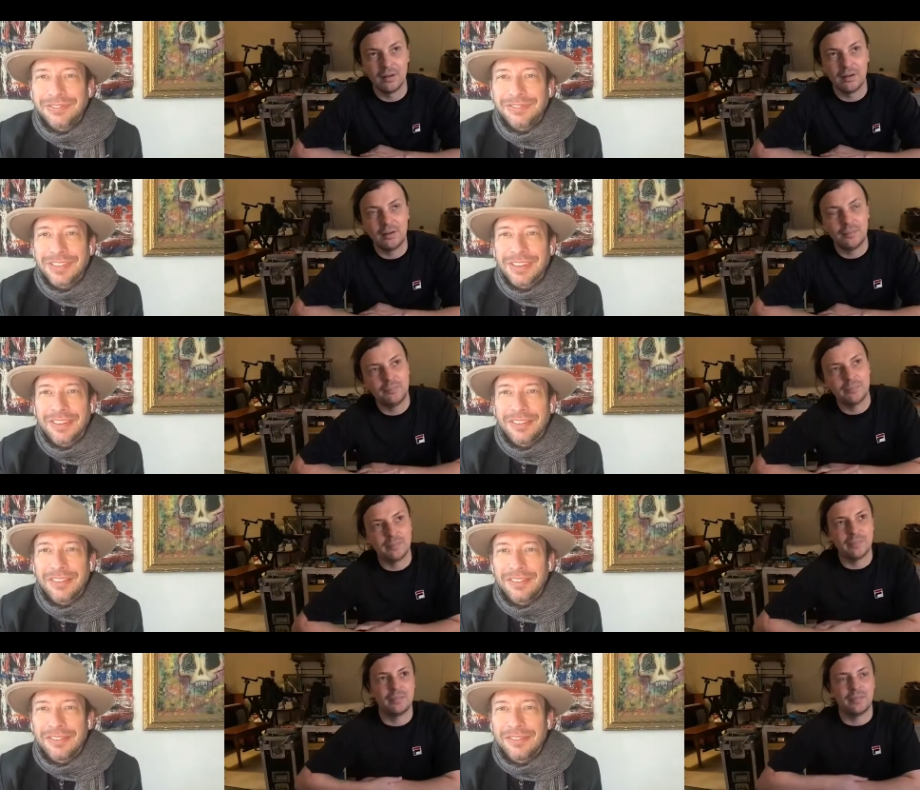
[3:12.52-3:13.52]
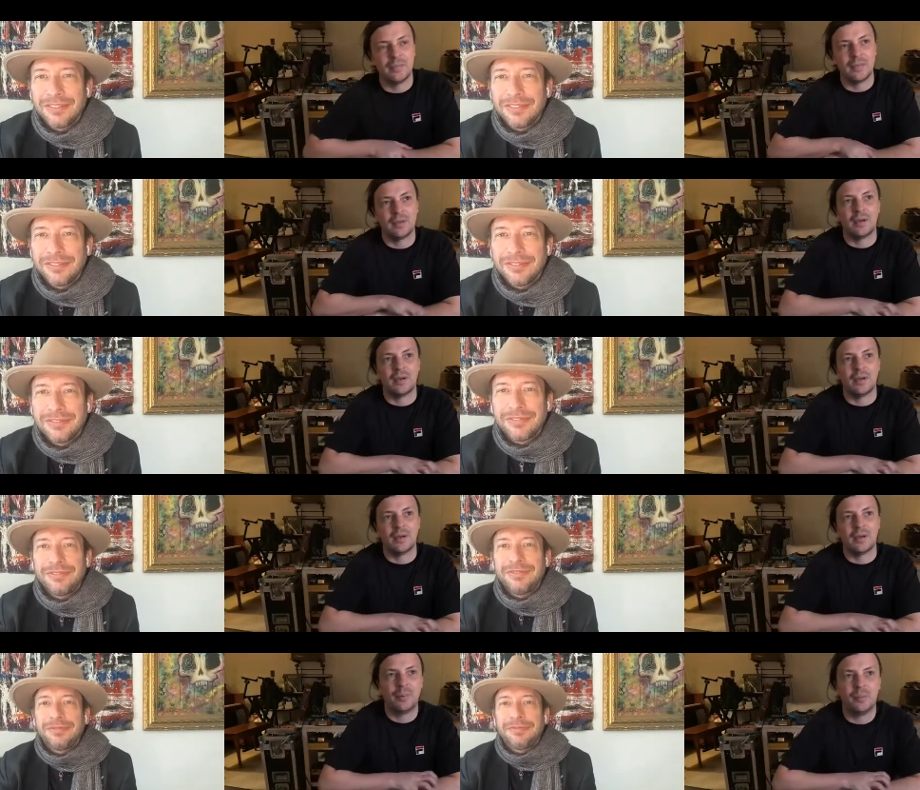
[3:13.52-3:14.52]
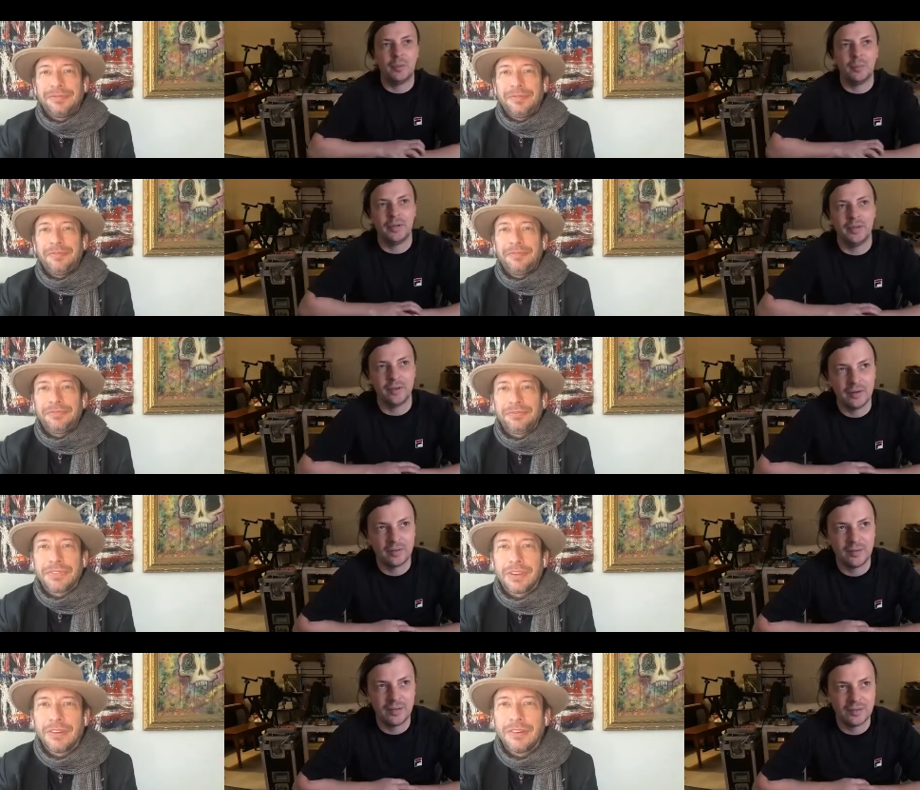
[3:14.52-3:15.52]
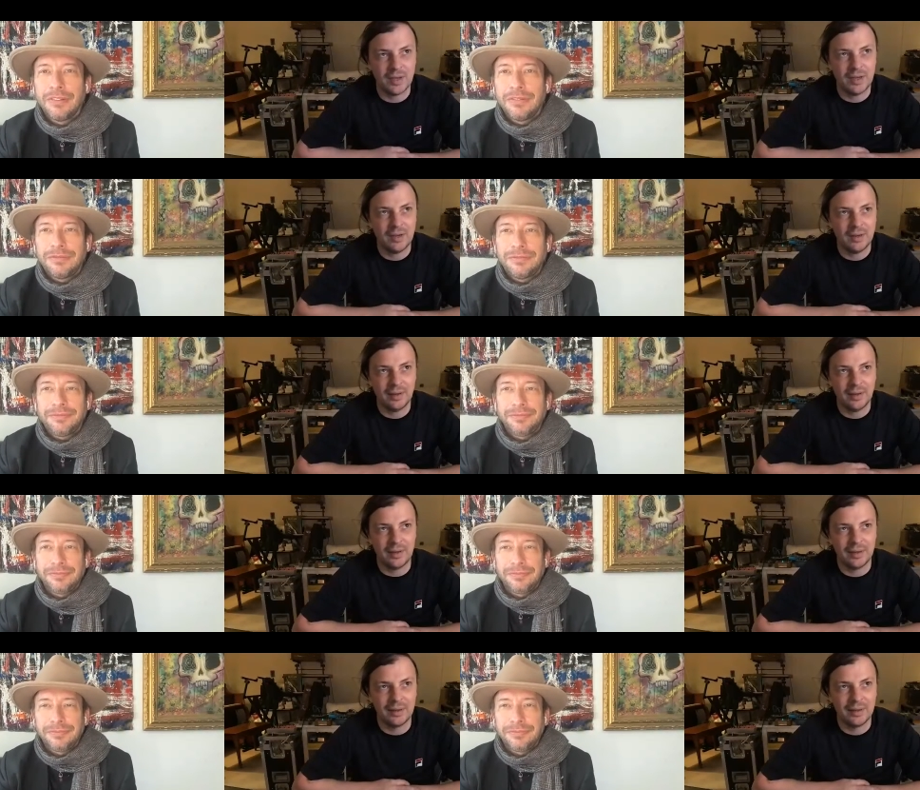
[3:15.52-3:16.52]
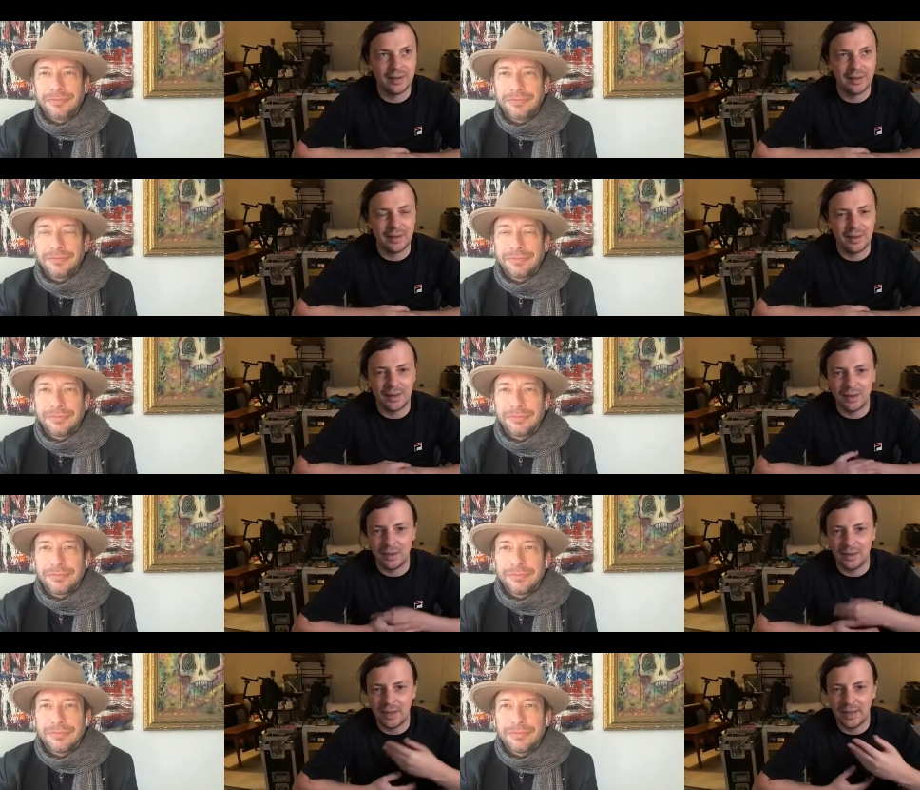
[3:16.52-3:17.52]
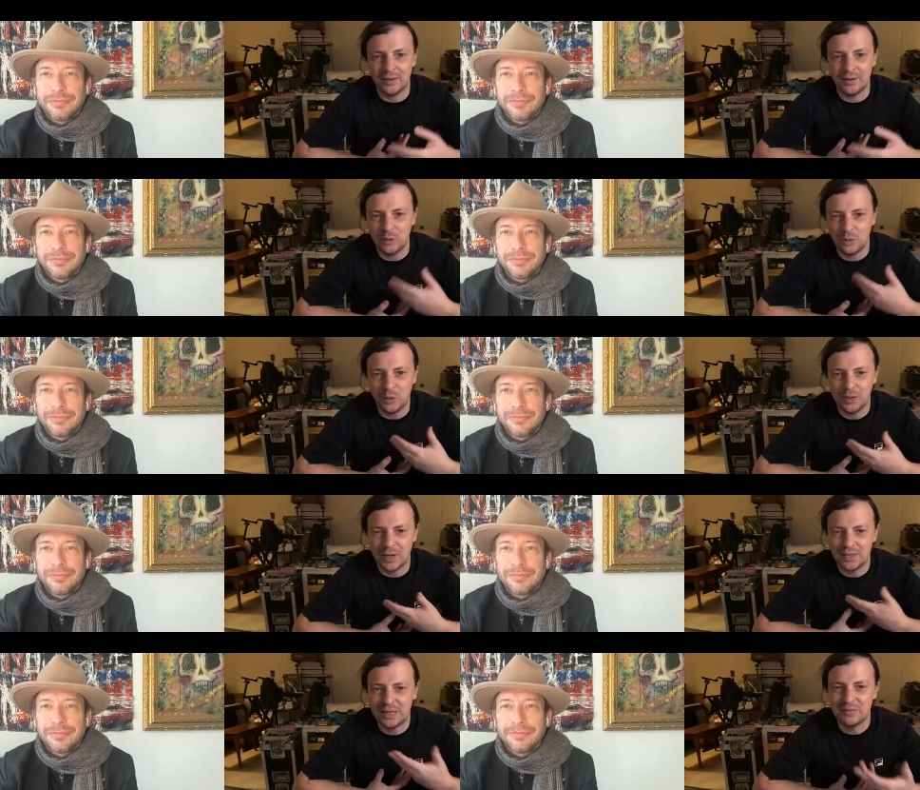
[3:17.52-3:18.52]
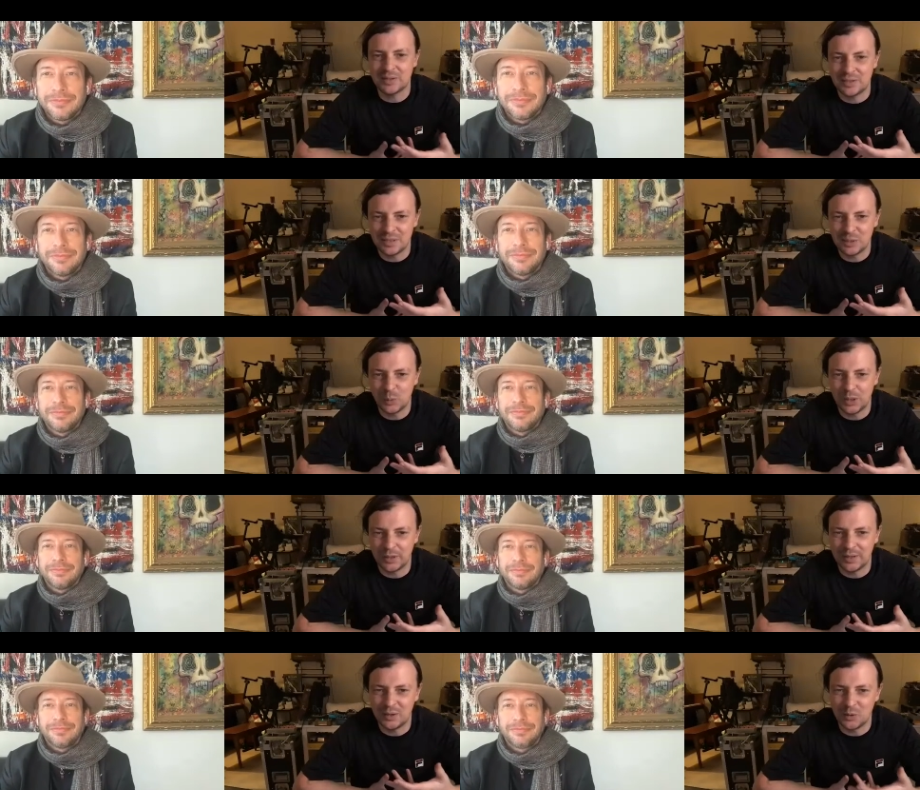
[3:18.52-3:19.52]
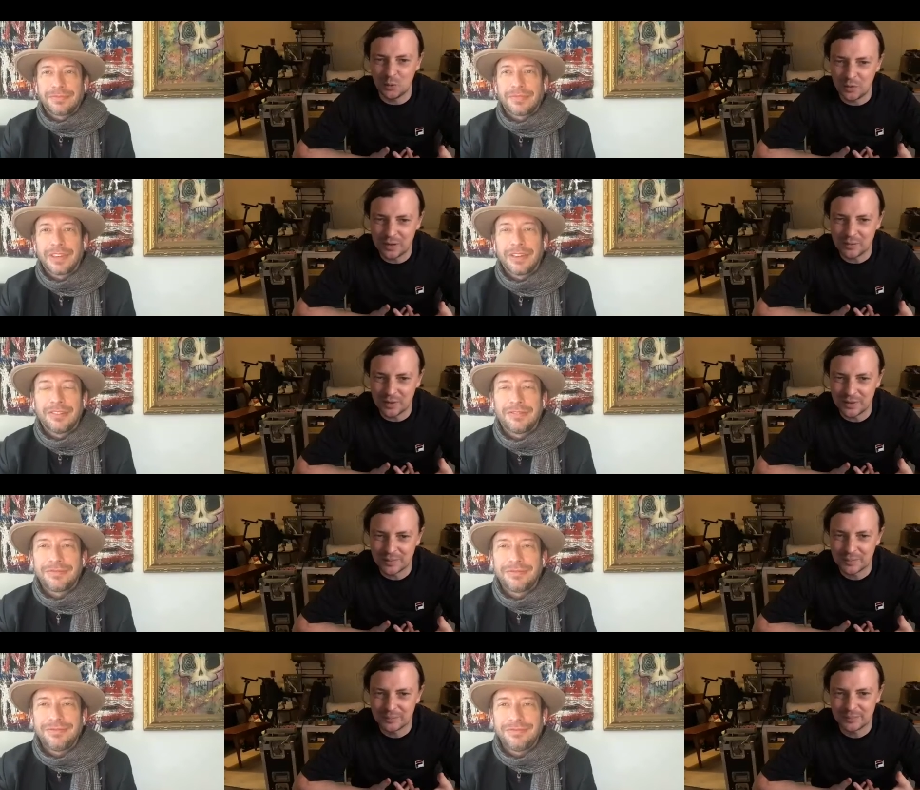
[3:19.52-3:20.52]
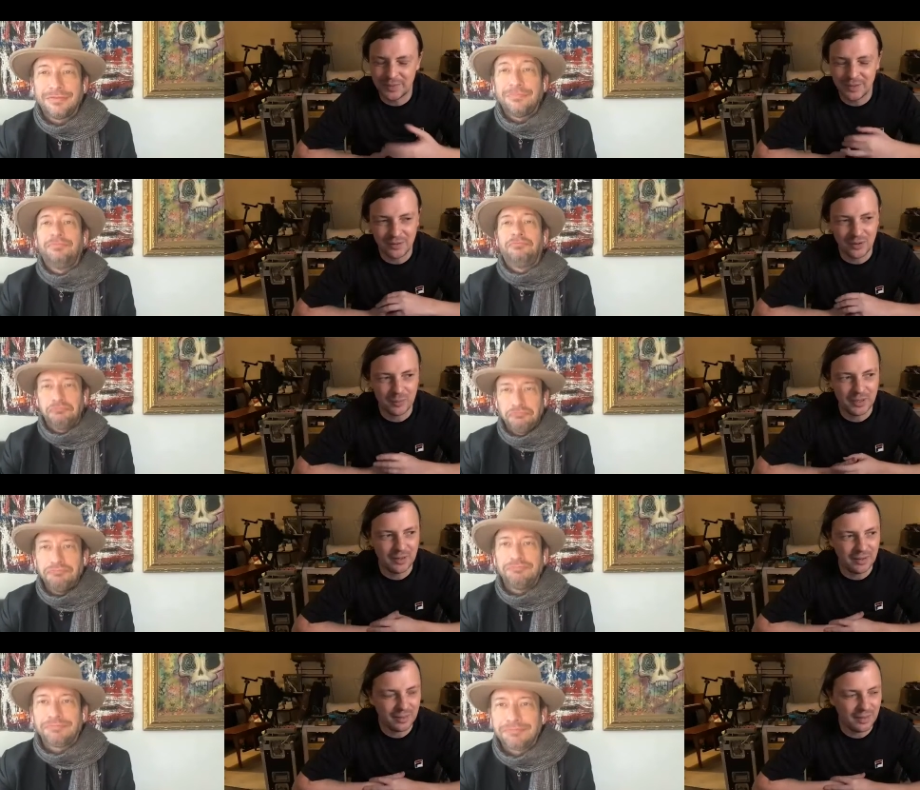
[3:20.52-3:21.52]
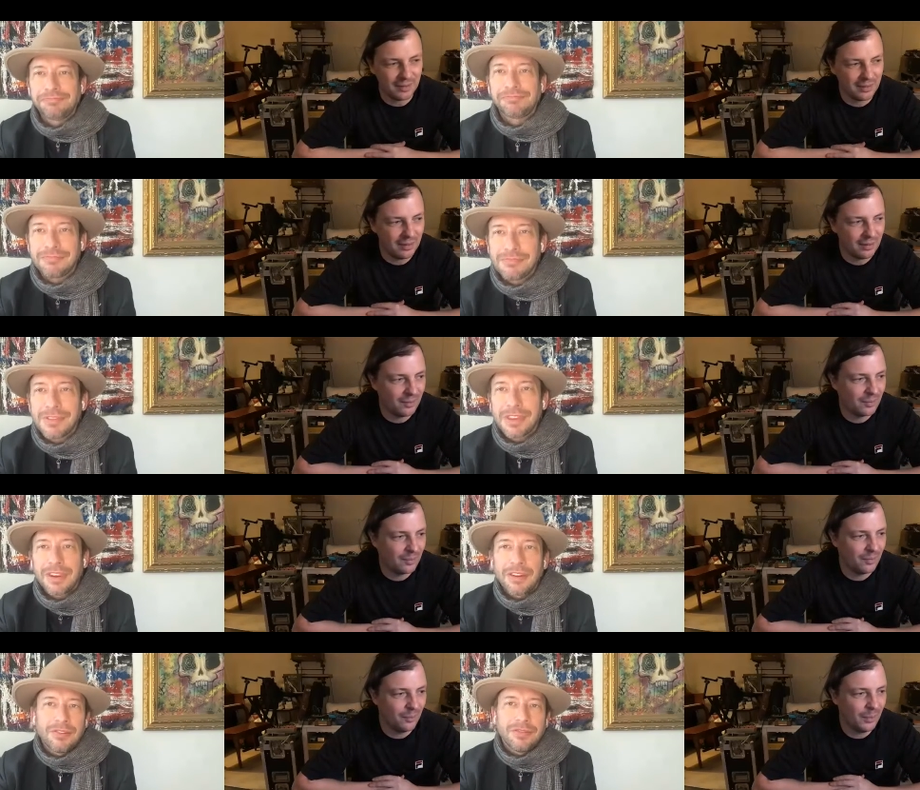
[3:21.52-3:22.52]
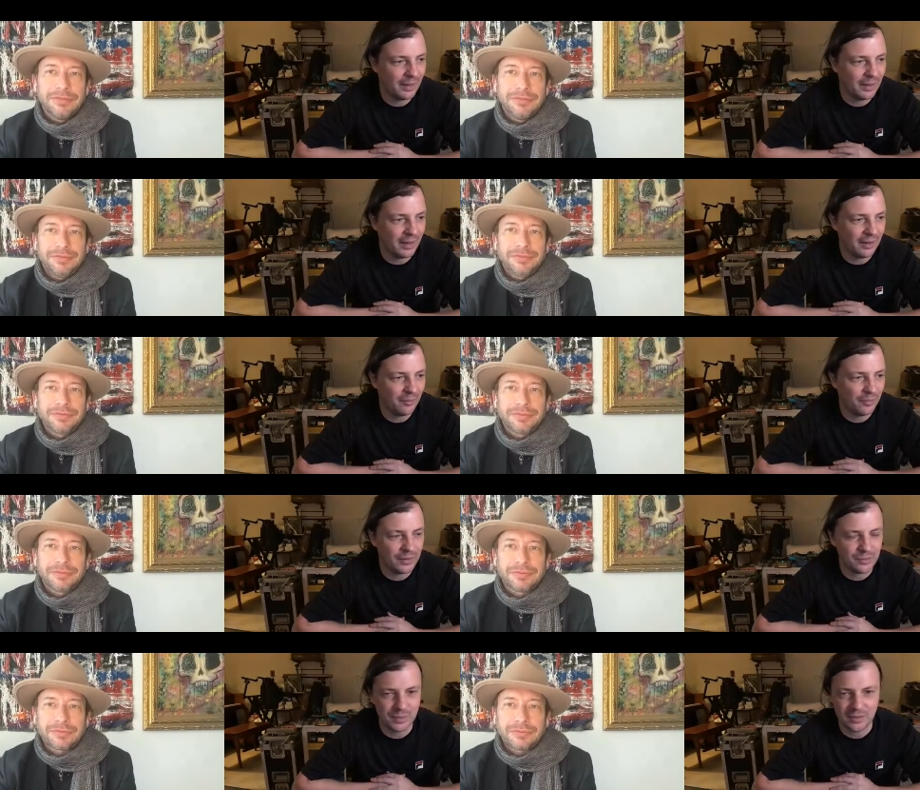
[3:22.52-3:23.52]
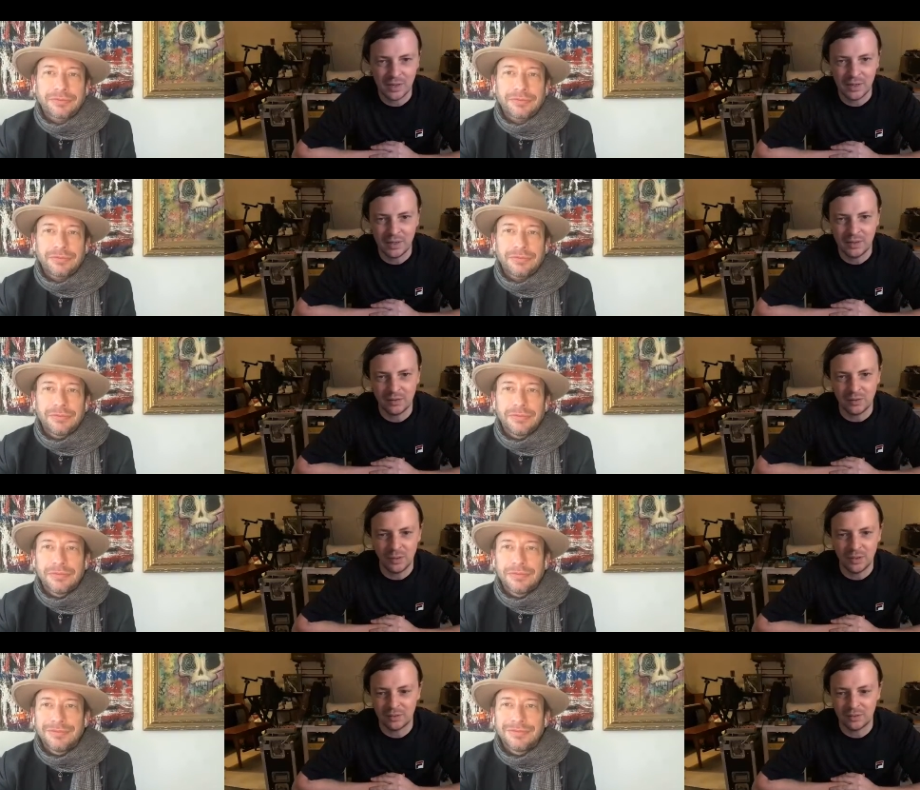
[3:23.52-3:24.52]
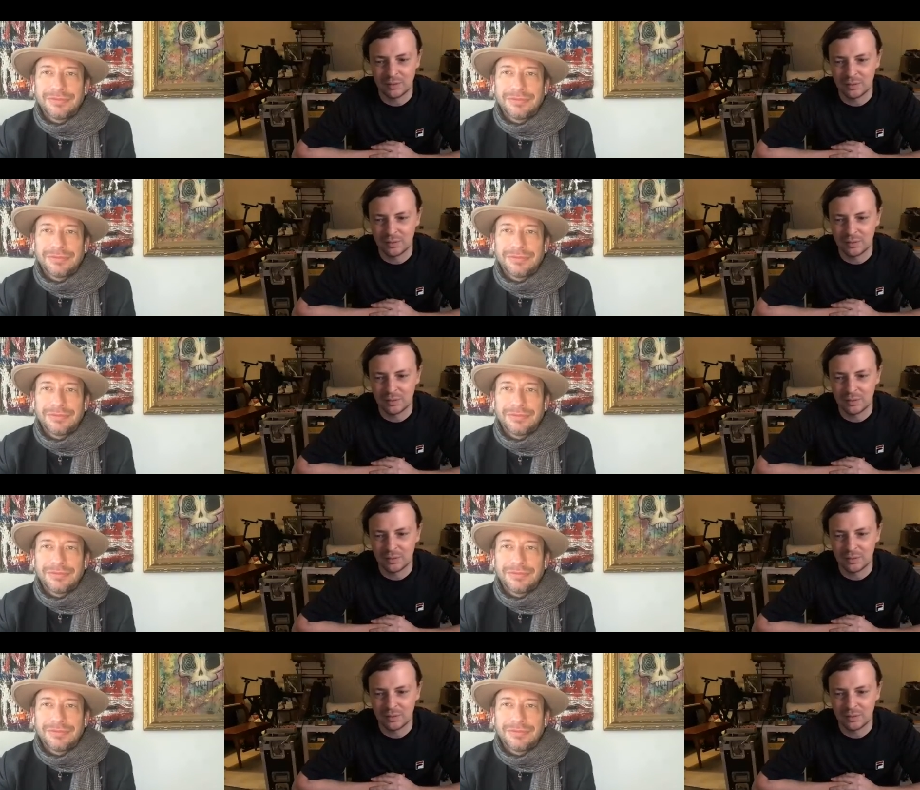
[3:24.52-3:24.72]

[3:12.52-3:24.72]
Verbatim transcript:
Speaker 1: Um, I would probably honestly say let your naivety work in your favor. You know, I mean, I think that when I first was getting into it,